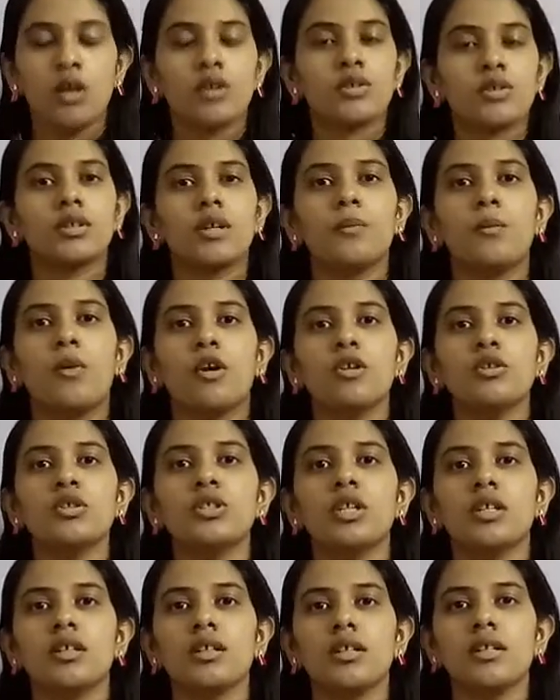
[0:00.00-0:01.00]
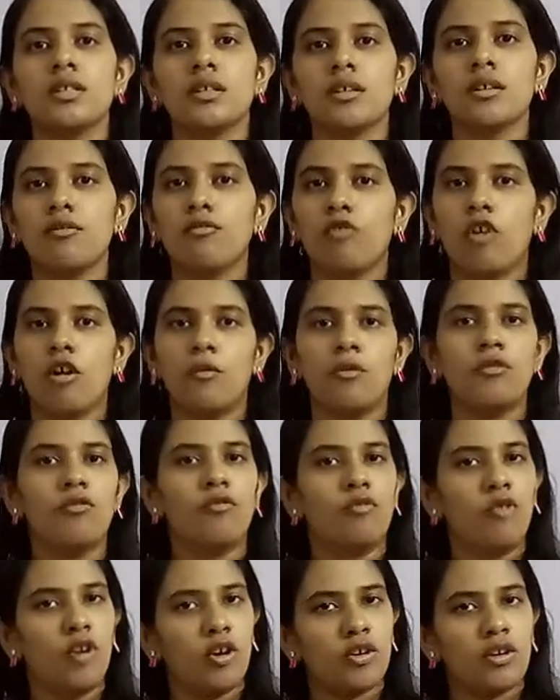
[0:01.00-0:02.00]
So the pollution is in the form
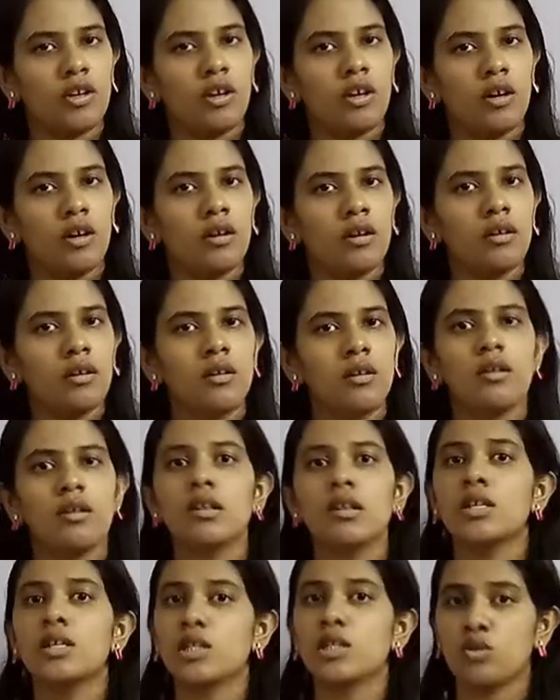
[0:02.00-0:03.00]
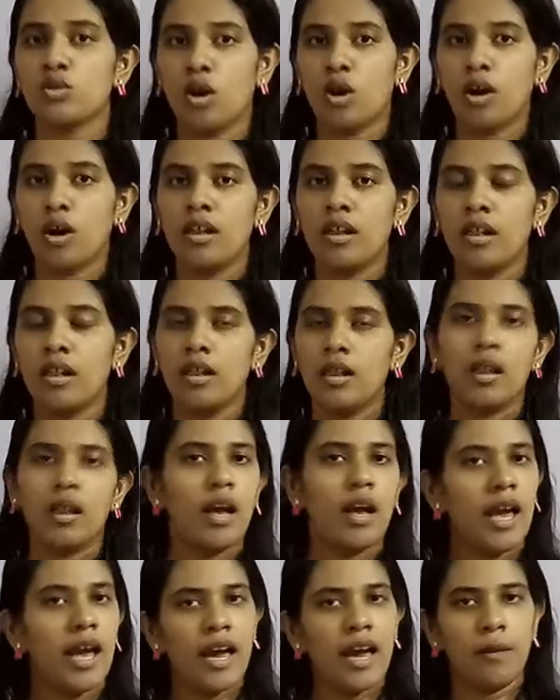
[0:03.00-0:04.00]
of water, soil,
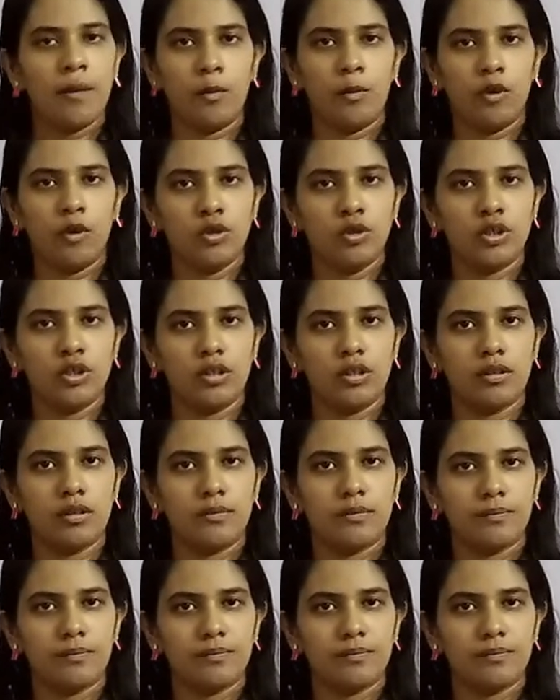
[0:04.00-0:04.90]
air pollution.